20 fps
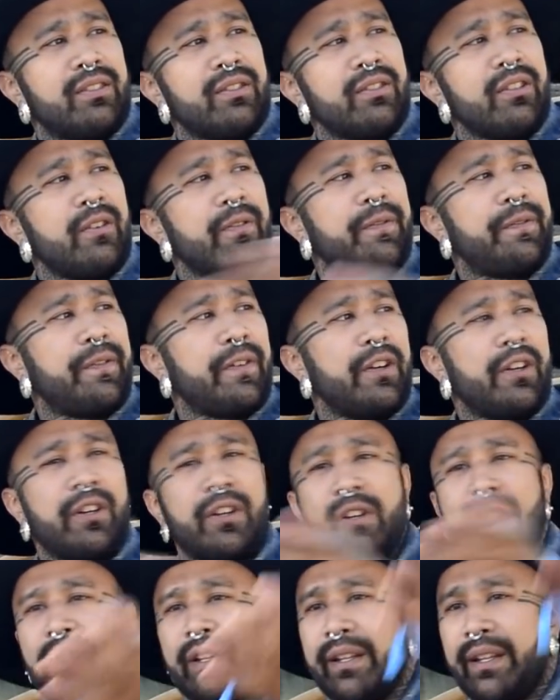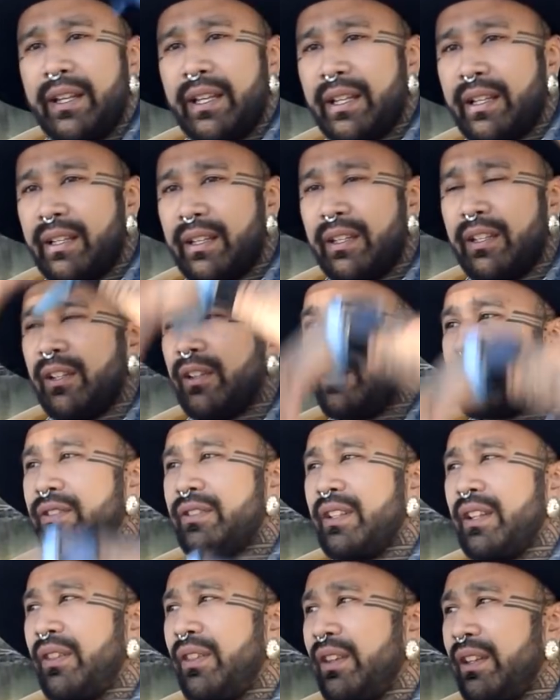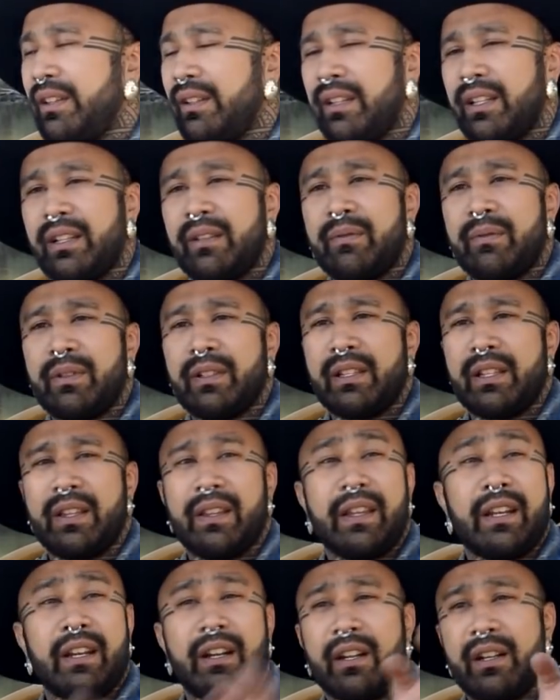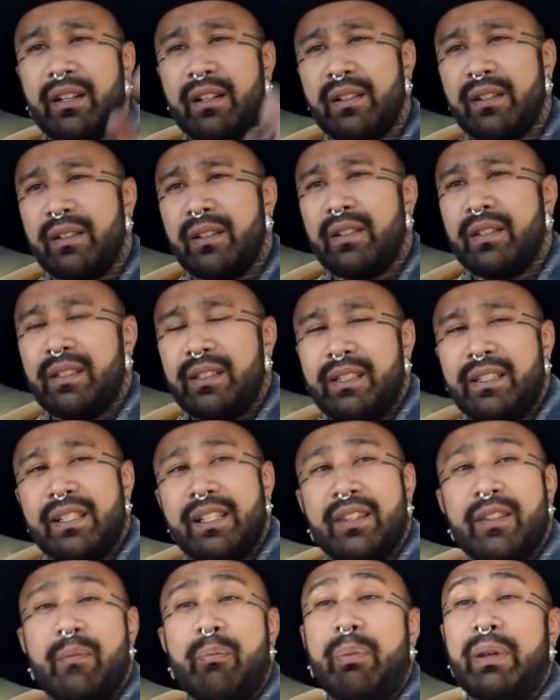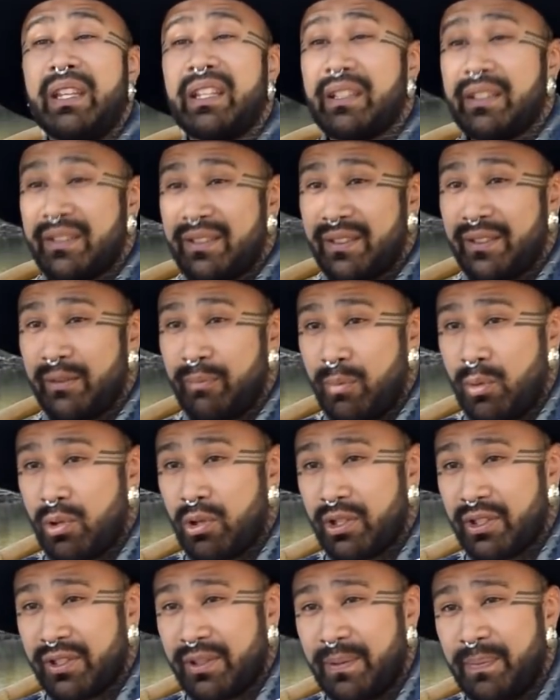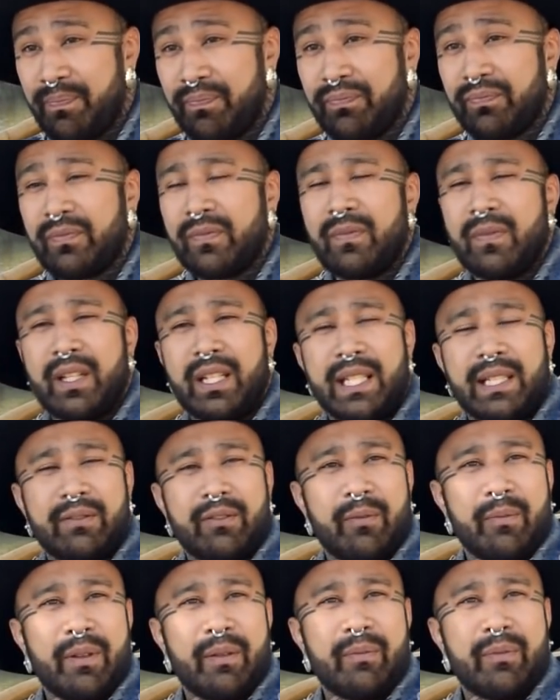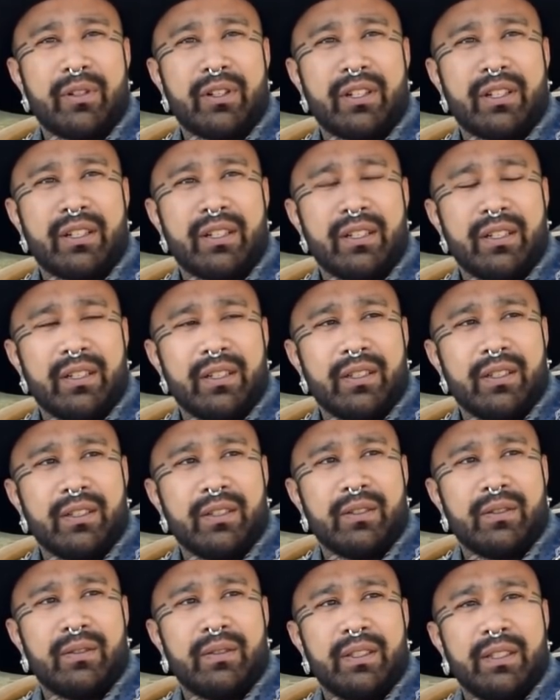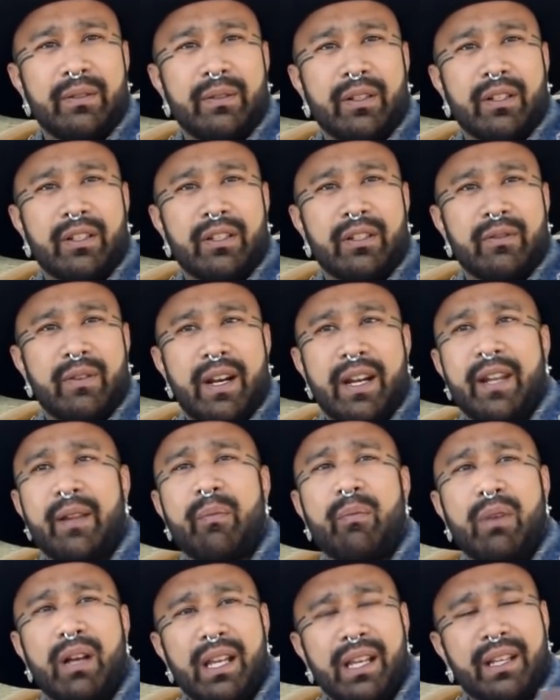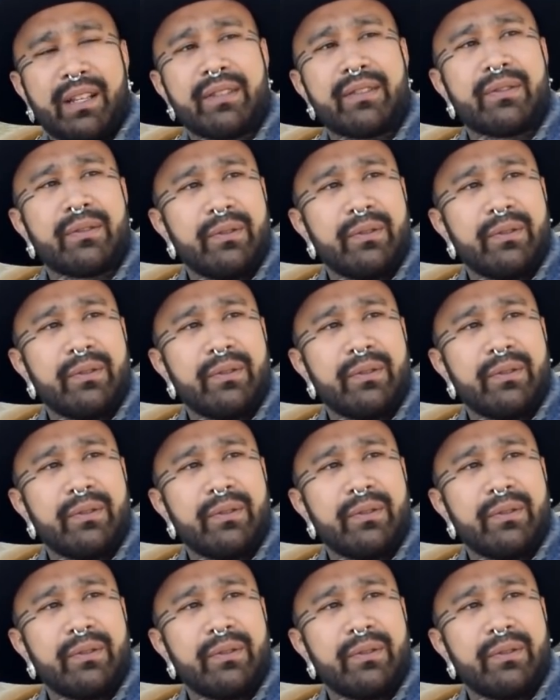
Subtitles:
all fern and like, you know, there's nothing like really there. And then pigs, boars. And I remember we were riding bikes